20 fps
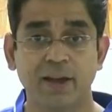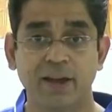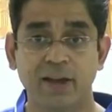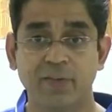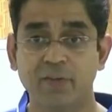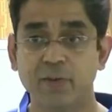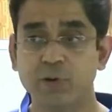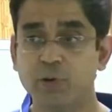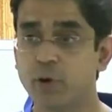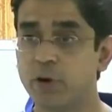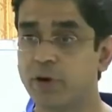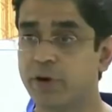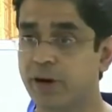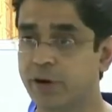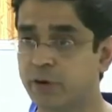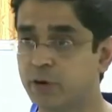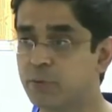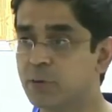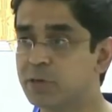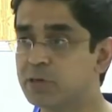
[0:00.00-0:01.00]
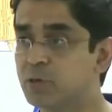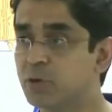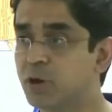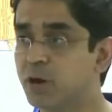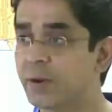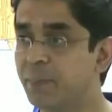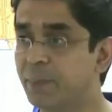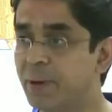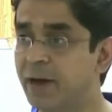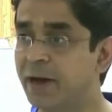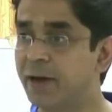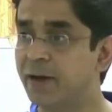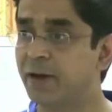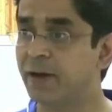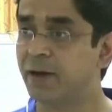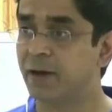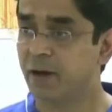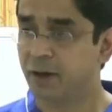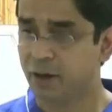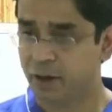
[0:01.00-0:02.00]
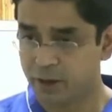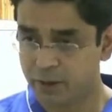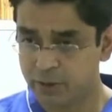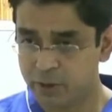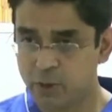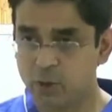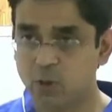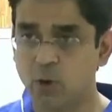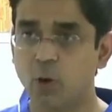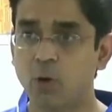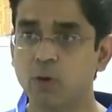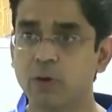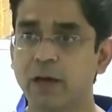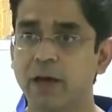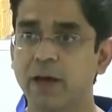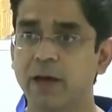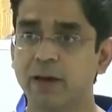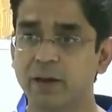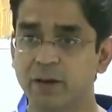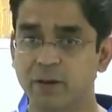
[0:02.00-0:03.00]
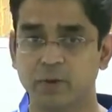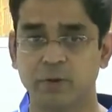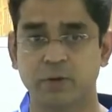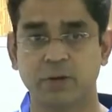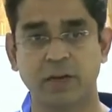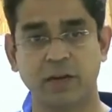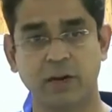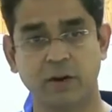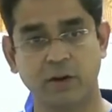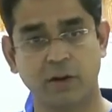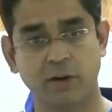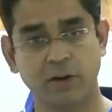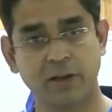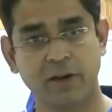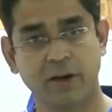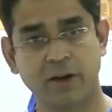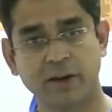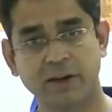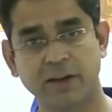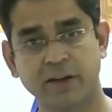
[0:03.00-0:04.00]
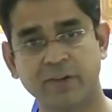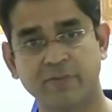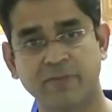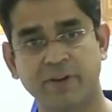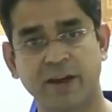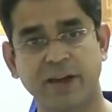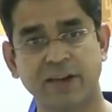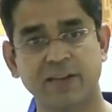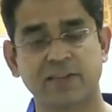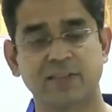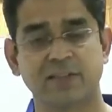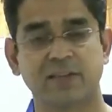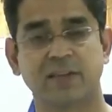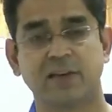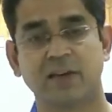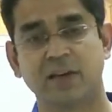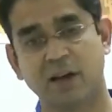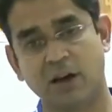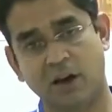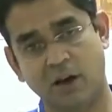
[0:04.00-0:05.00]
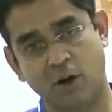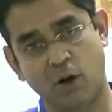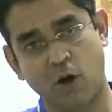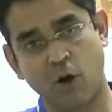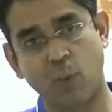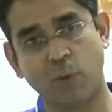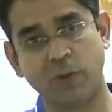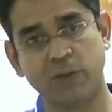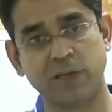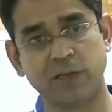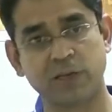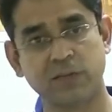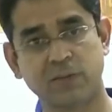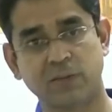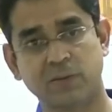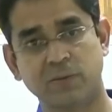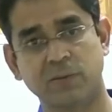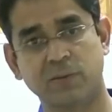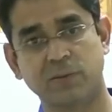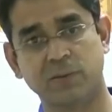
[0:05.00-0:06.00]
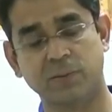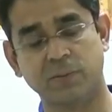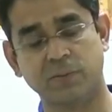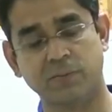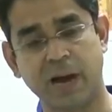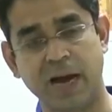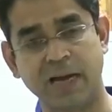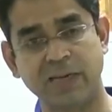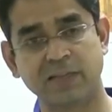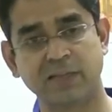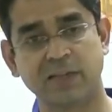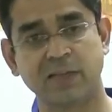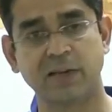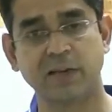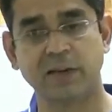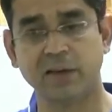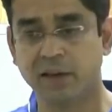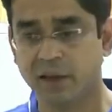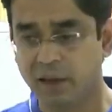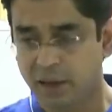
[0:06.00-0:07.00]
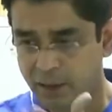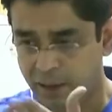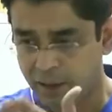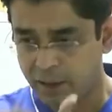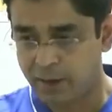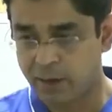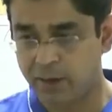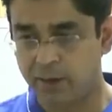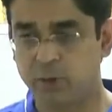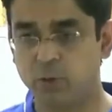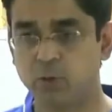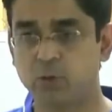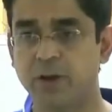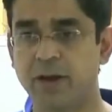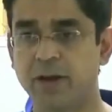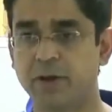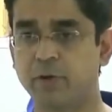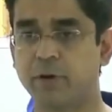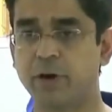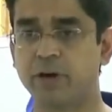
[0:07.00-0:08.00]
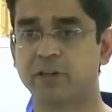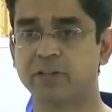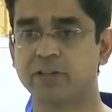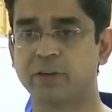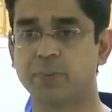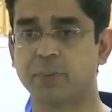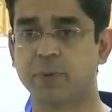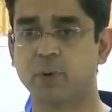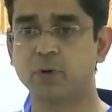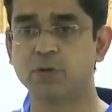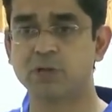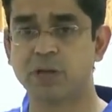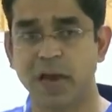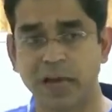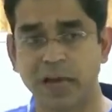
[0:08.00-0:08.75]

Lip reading: If you do a retromuscular repair, you go there, you take out all the hernia defects along with the bad skin, do the retrorectus approach,